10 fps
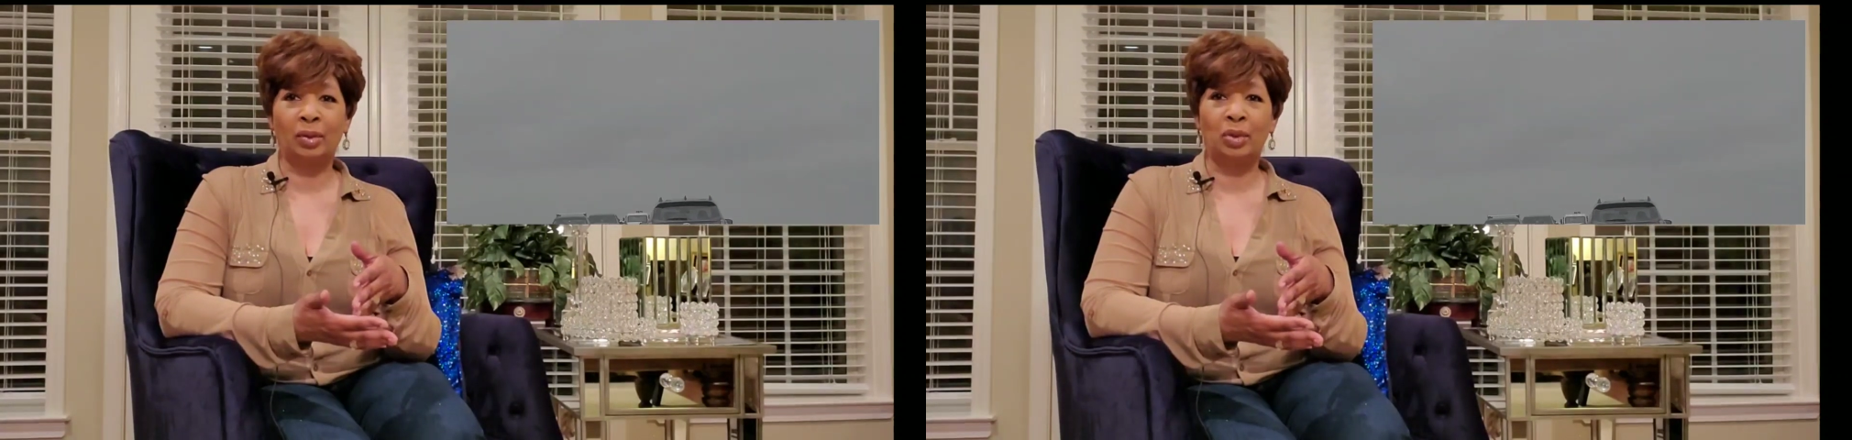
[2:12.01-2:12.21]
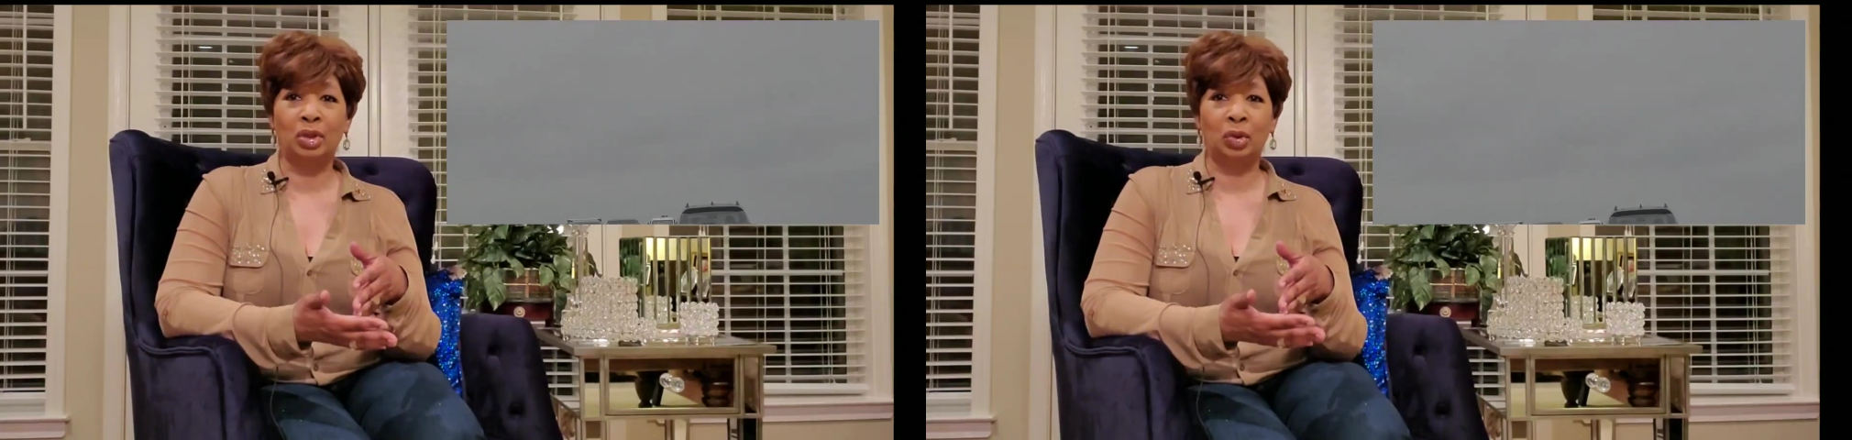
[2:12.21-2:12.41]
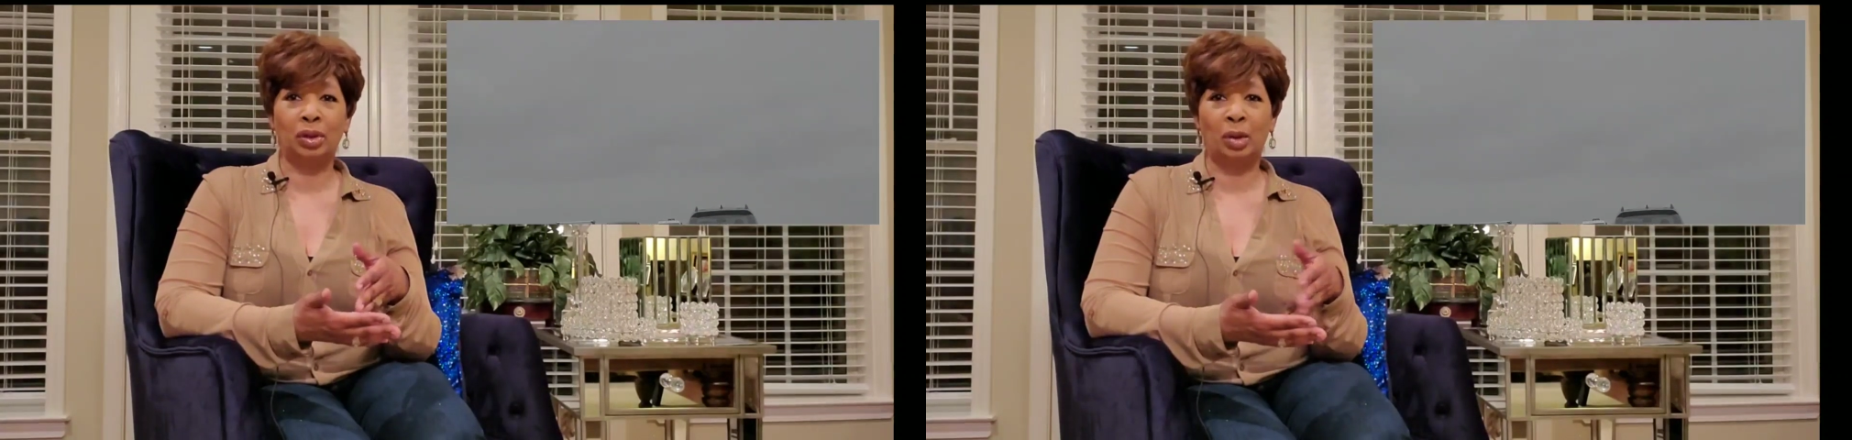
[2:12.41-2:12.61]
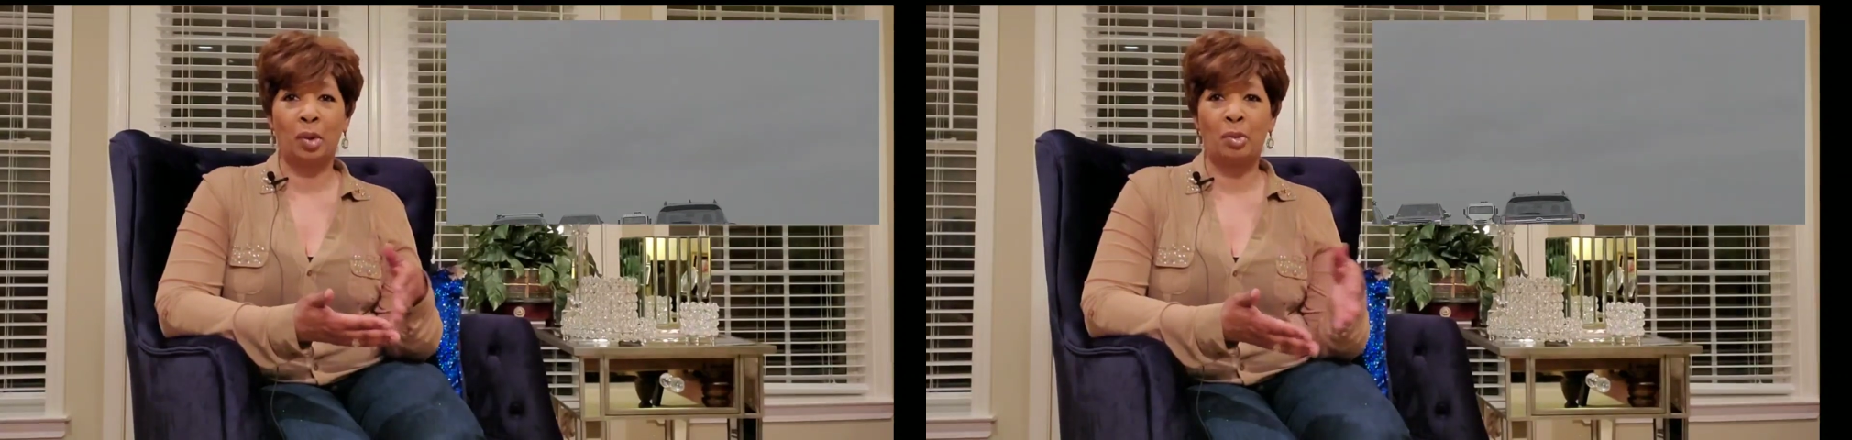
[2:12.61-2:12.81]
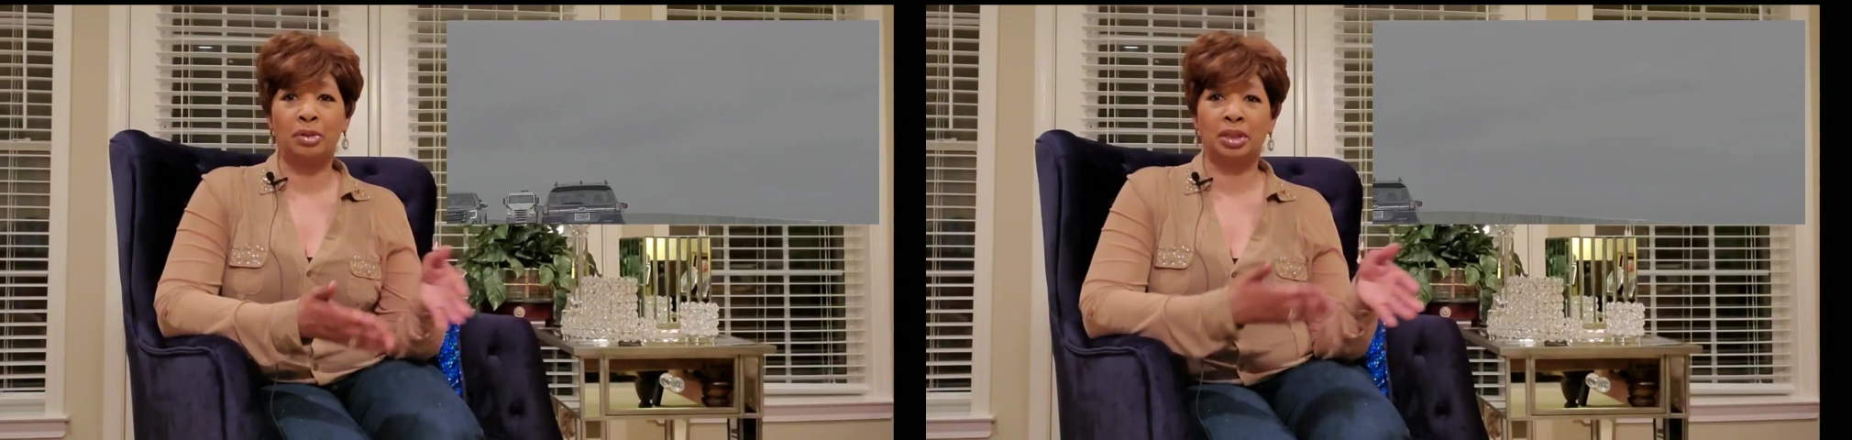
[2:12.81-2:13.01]
the resort that
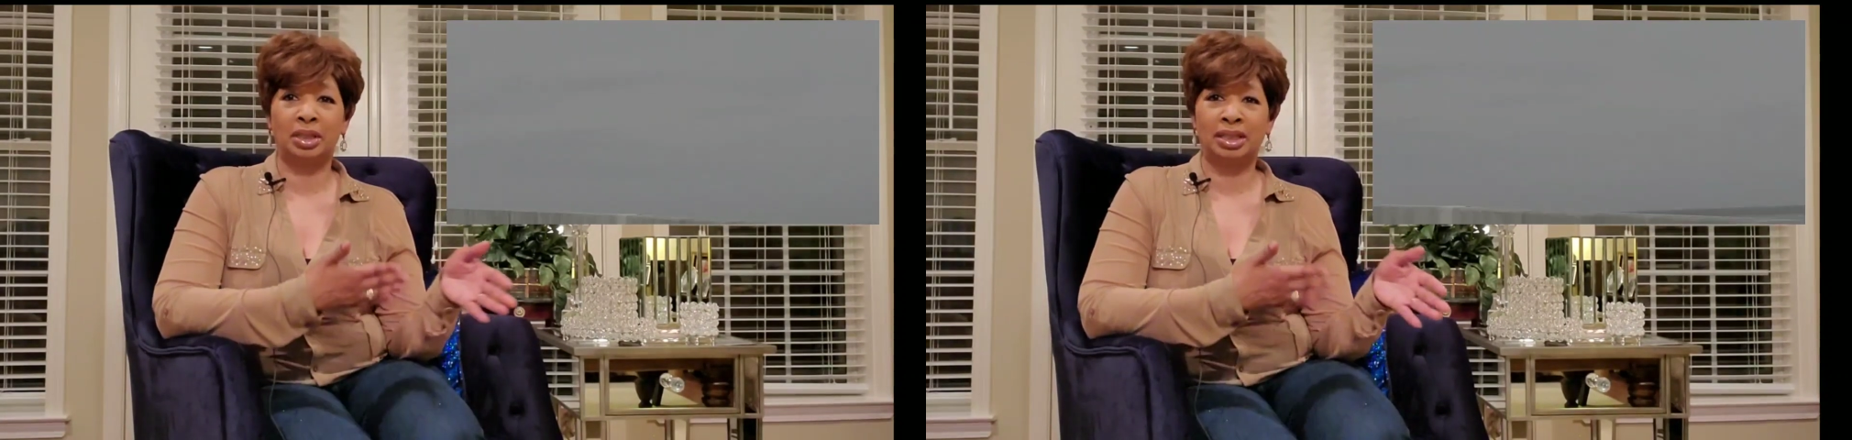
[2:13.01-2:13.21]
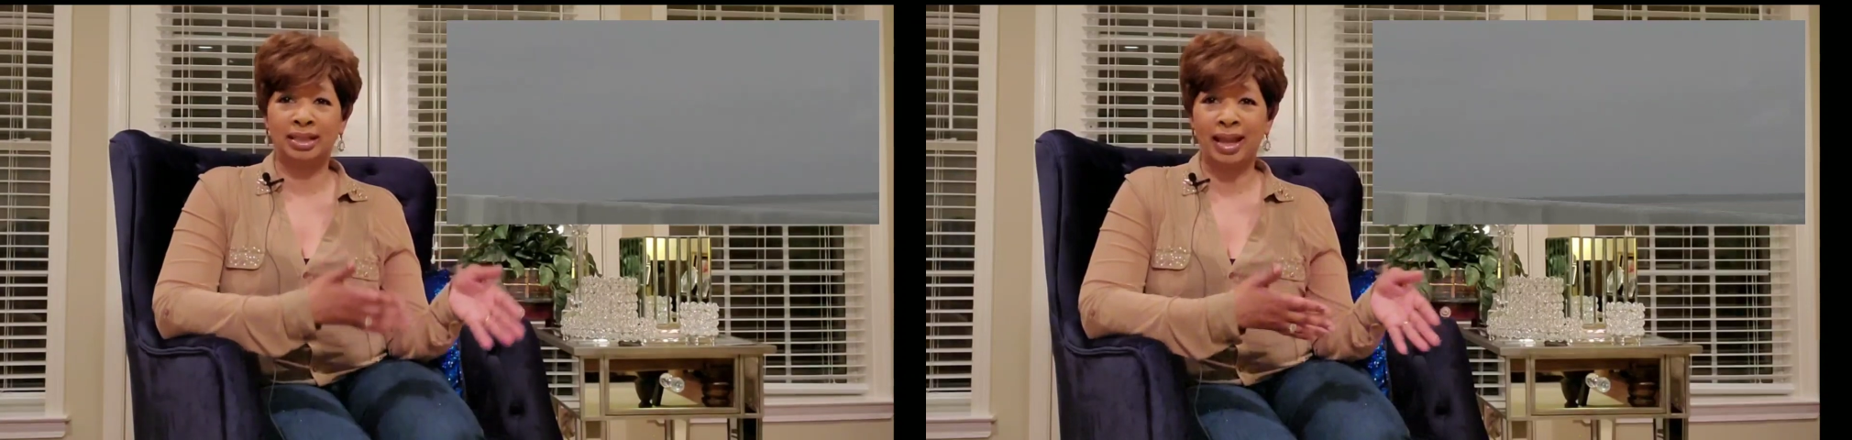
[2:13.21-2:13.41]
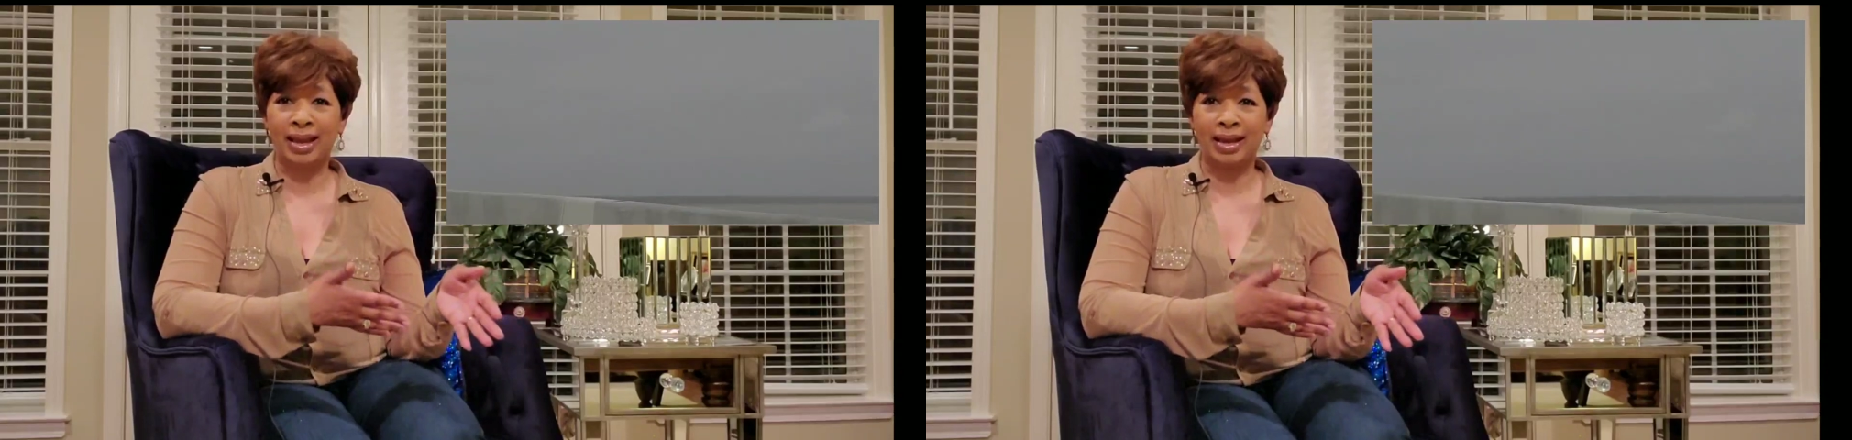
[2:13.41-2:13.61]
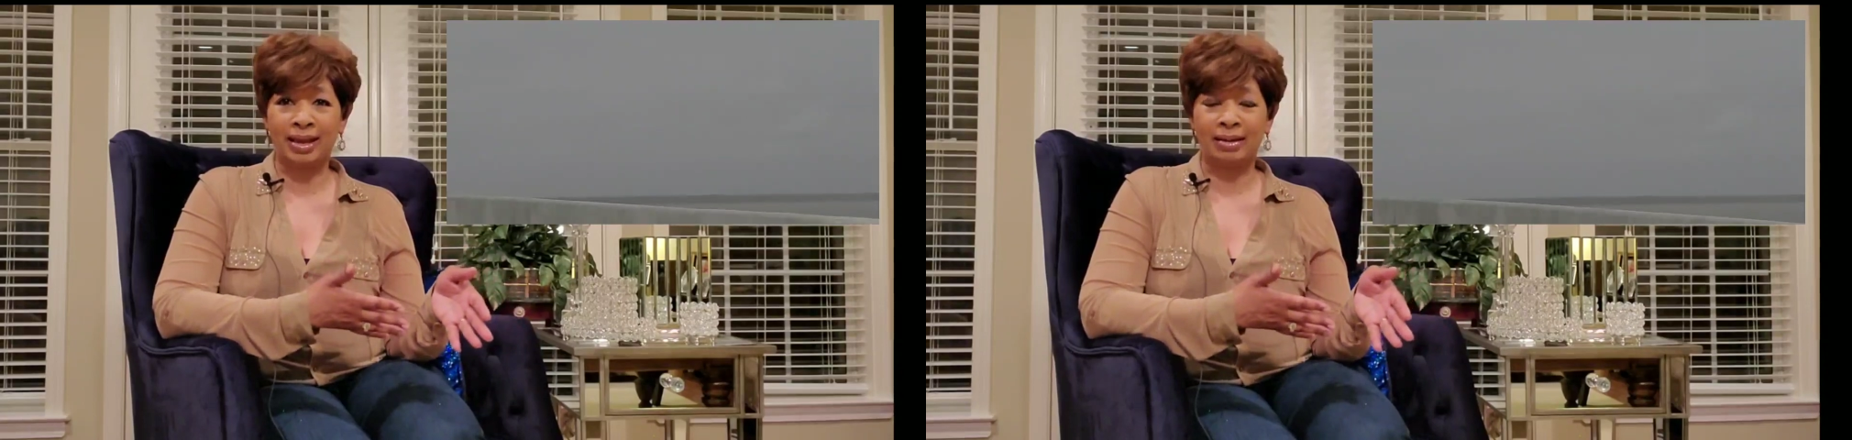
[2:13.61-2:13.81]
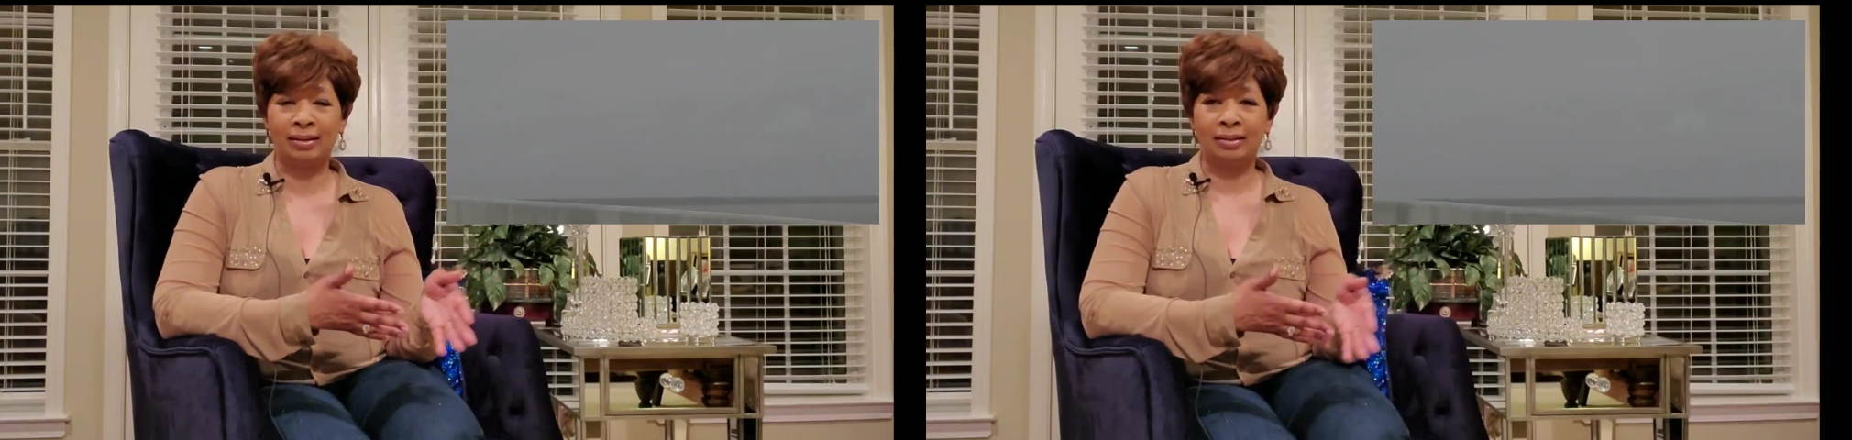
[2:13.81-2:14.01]
we was gonna stay
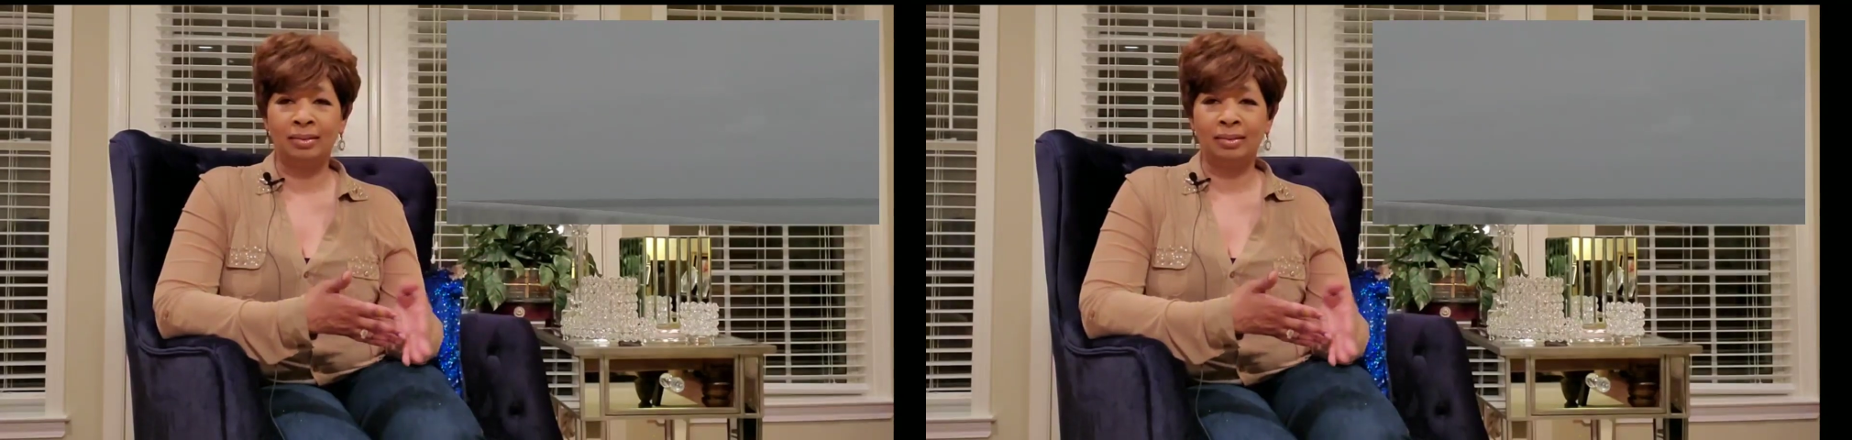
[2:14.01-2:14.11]
in,